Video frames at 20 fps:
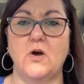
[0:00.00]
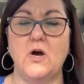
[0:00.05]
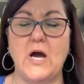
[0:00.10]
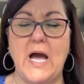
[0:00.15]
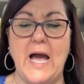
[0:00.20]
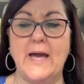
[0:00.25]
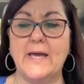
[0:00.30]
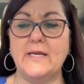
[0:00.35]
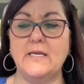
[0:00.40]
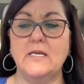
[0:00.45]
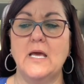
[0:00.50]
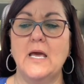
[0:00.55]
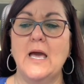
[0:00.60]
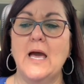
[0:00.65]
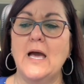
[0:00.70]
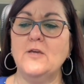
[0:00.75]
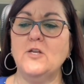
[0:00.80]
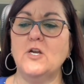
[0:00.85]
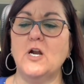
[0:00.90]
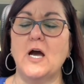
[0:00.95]
I
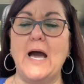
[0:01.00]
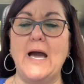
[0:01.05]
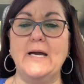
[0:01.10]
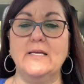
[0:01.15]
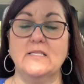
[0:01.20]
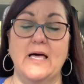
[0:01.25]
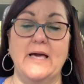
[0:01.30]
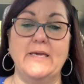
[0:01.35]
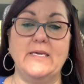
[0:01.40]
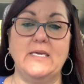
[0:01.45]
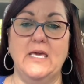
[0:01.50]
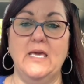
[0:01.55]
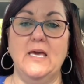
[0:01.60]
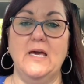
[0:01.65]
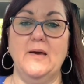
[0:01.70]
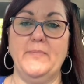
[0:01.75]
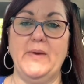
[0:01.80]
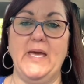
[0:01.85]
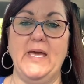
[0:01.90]
like him,